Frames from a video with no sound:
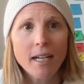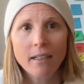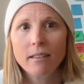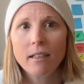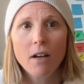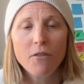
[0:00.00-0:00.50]
Uh,
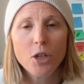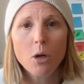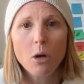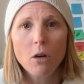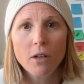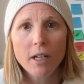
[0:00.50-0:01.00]
uh if you
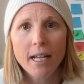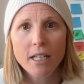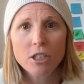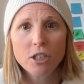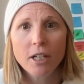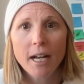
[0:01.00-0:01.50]
go over to
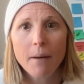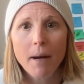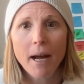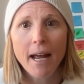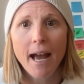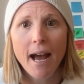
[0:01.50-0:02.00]
Instagram,
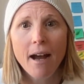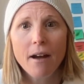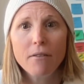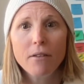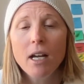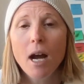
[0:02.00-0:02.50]
I
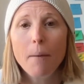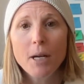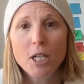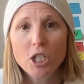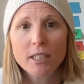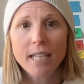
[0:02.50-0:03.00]
have a
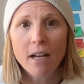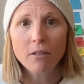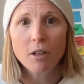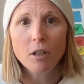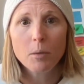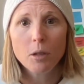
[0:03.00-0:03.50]
bunch of
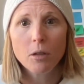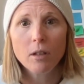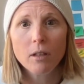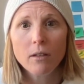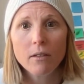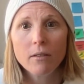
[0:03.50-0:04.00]

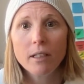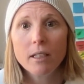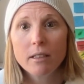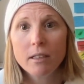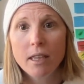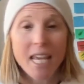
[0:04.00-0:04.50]
downloadable
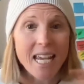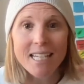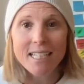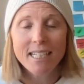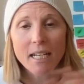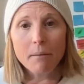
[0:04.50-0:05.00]

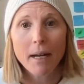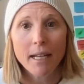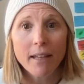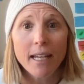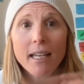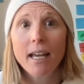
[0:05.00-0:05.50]
things in my
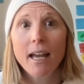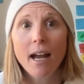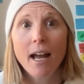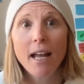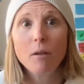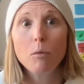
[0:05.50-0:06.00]
link.
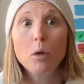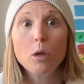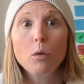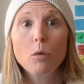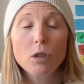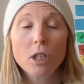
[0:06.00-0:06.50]
I
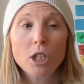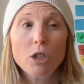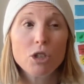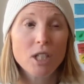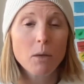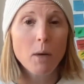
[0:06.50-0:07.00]
will
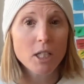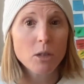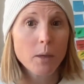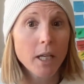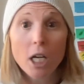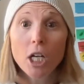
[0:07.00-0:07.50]
usually once a
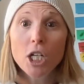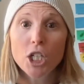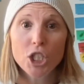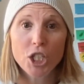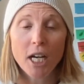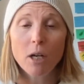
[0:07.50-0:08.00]
week
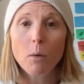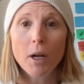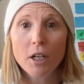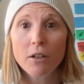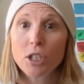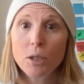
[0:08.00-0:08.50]
share
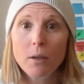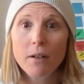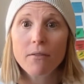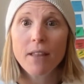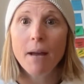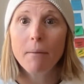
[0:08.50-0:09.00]
one or two
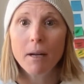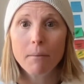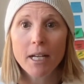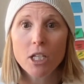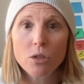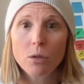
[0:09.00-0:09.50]
of them on
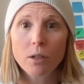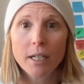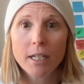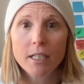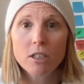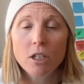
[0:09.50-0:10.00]
my
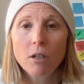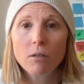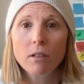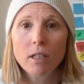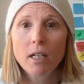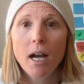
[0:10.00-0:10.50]
story.
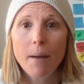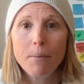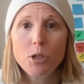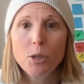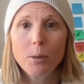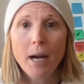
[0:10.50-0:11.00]
So I'm
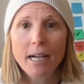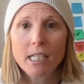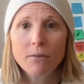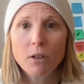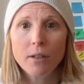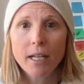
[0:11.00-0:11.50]
Great. super
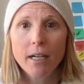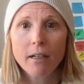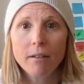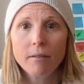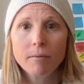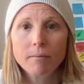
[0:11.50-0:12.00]
active over
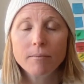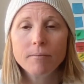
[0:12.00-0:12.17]
there.